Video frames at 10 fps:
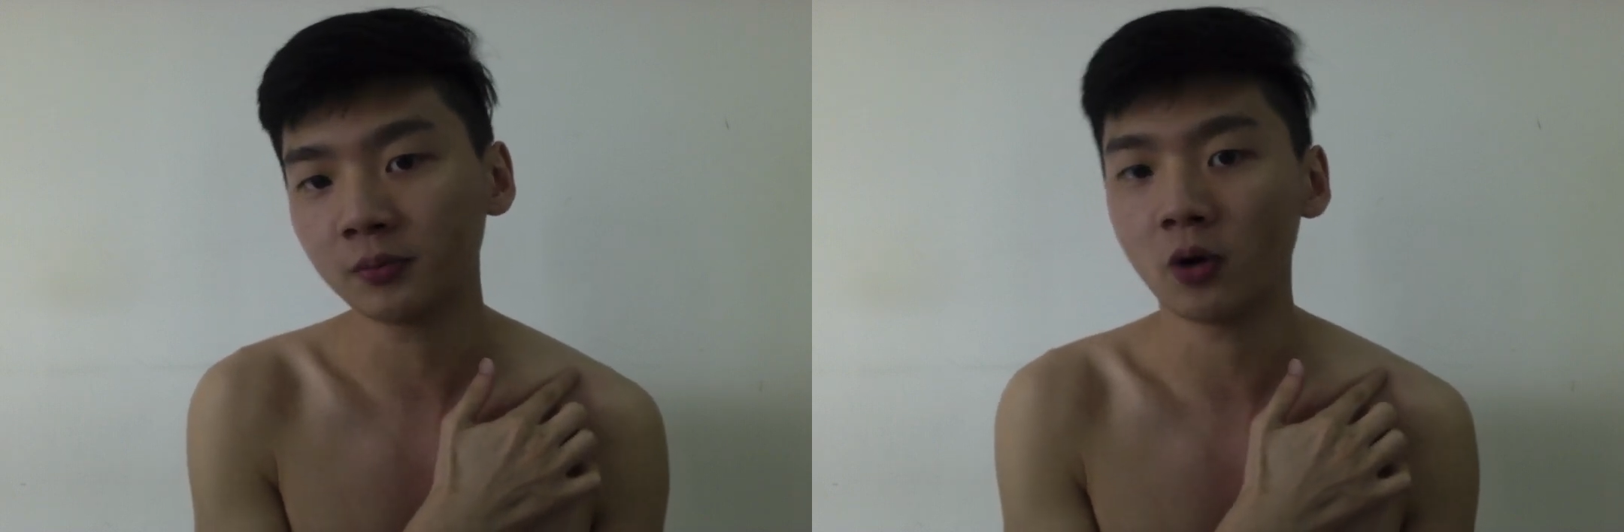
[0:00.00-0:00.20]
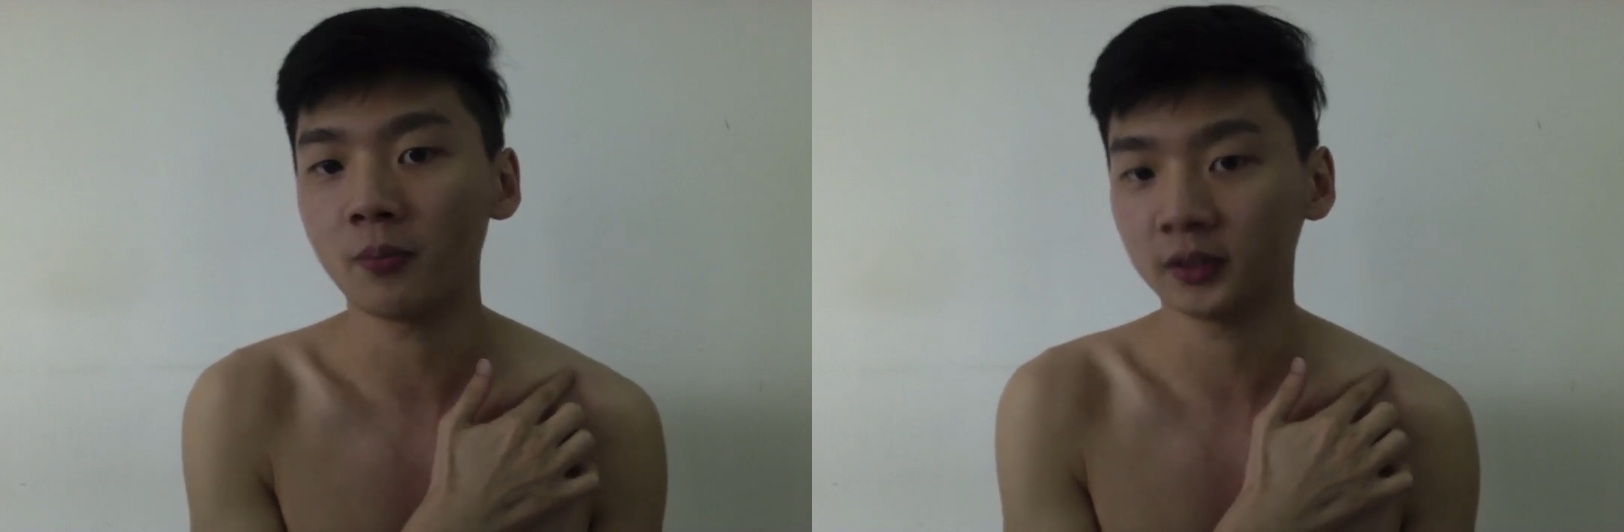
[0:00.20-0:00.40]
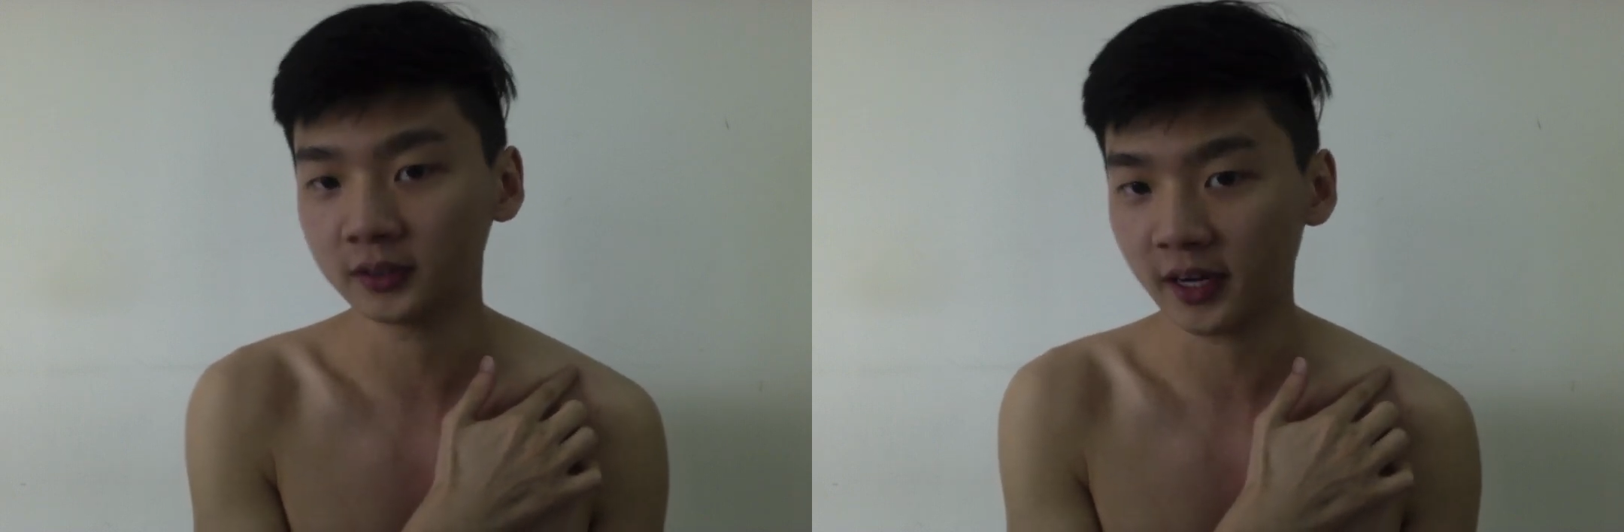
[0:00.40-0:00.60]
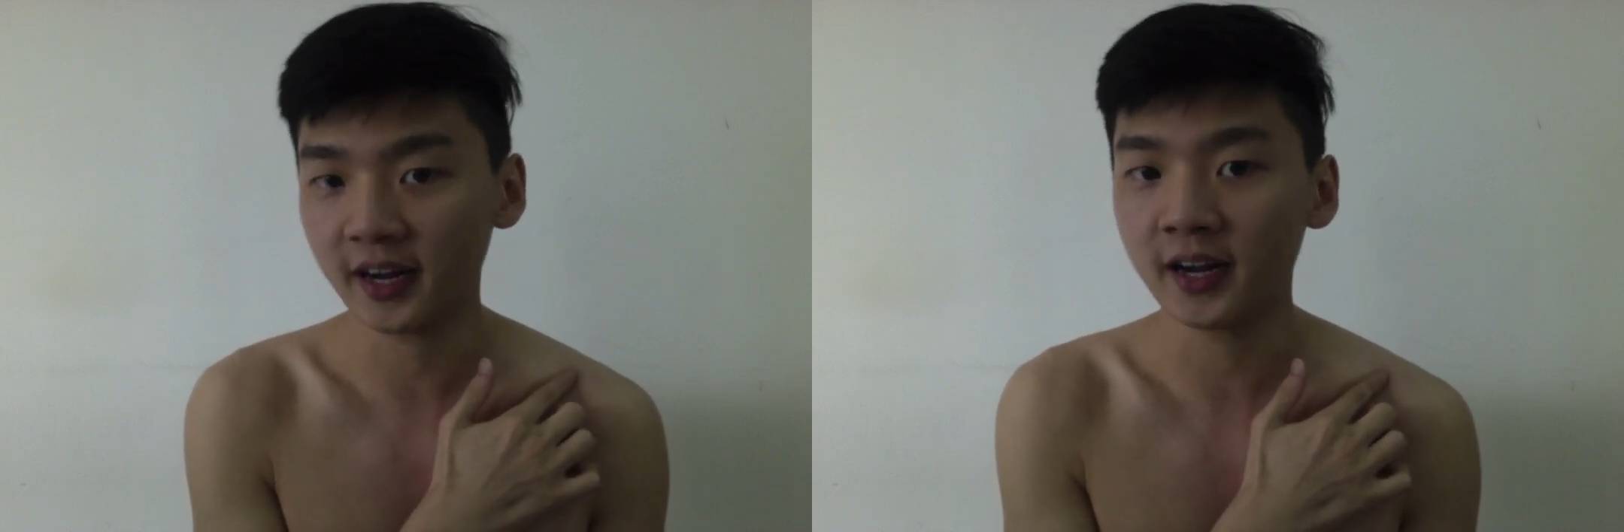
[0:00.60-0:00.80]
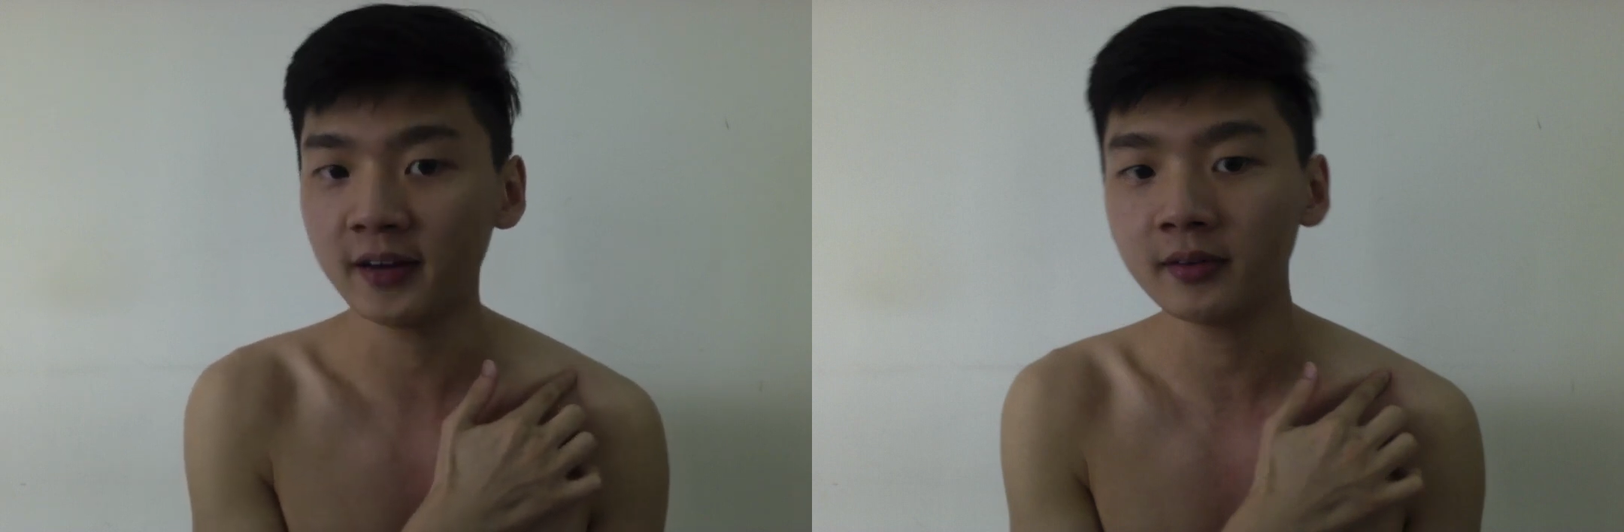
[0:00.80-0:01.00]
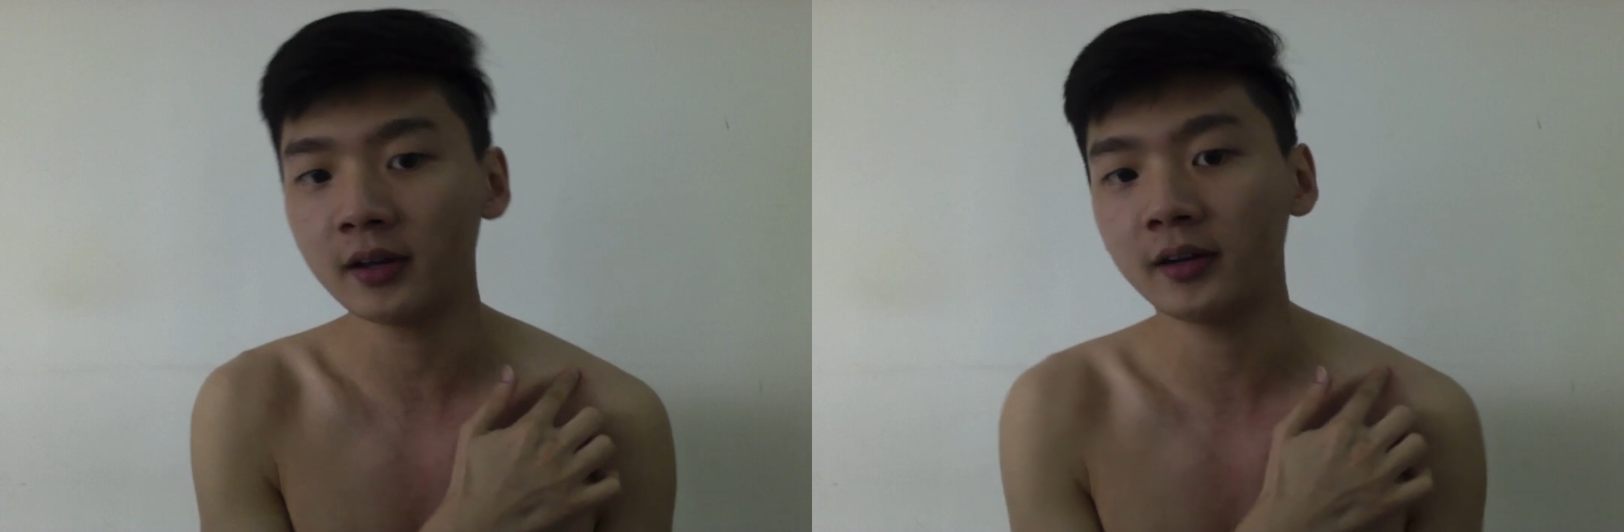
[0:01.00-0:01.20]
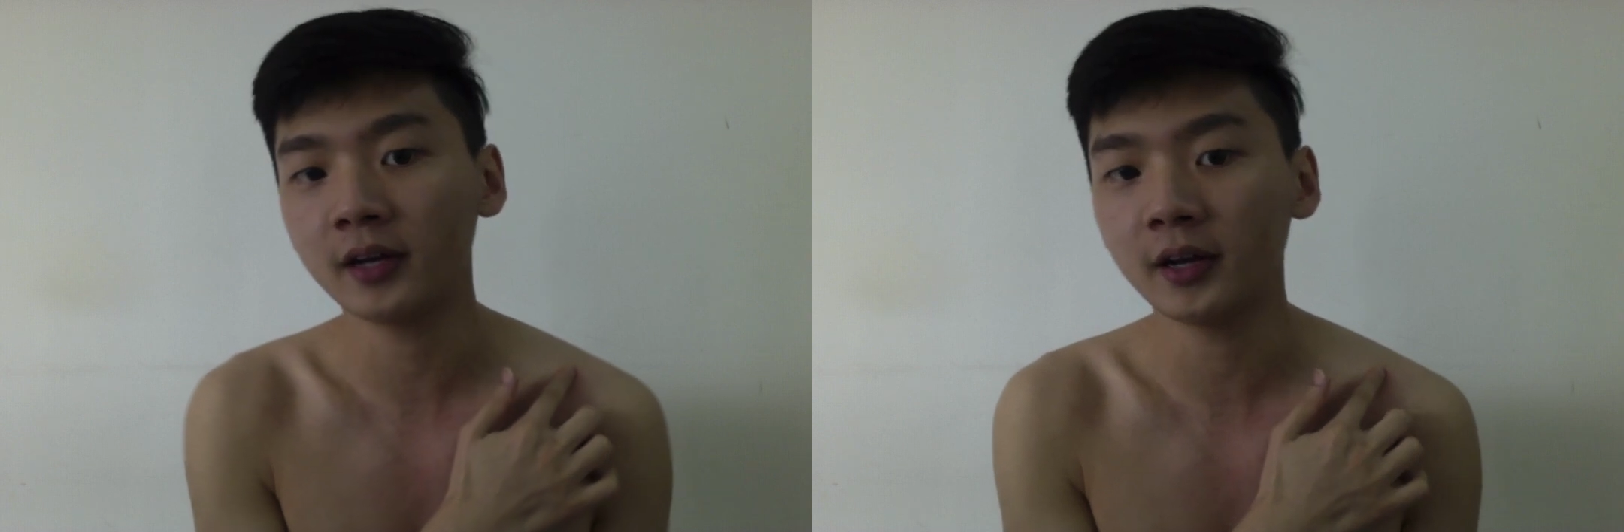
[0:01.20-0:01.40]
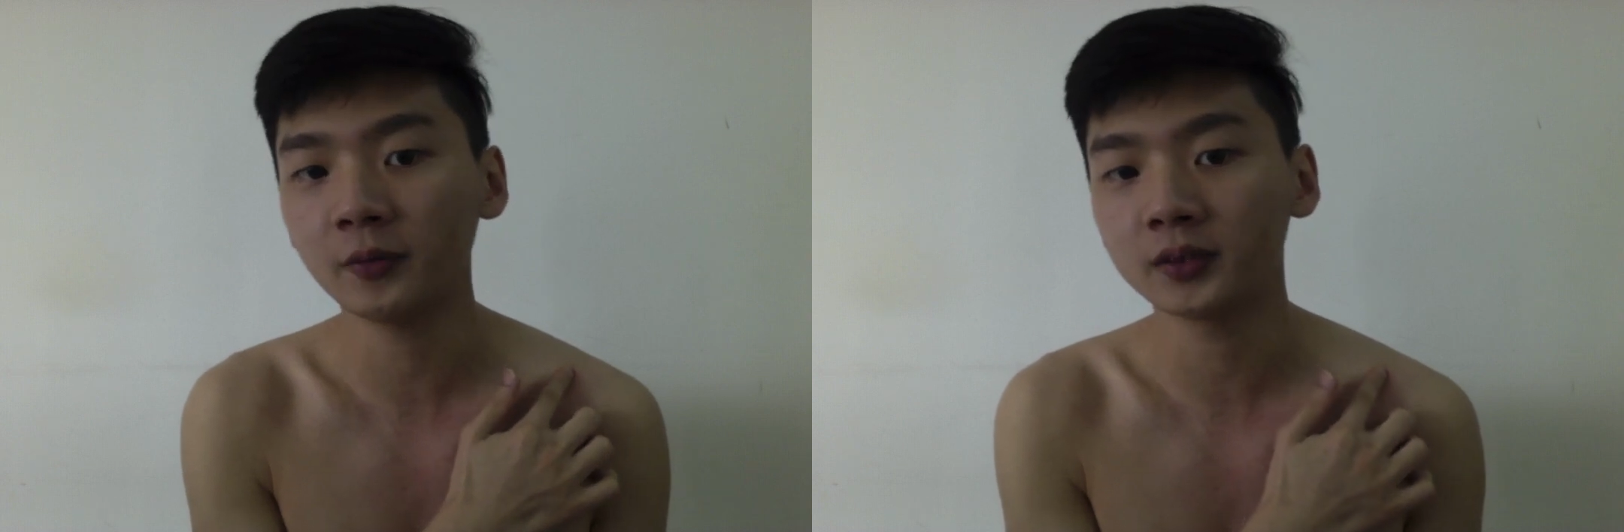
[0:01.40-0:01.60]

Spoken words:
almost the end, and then we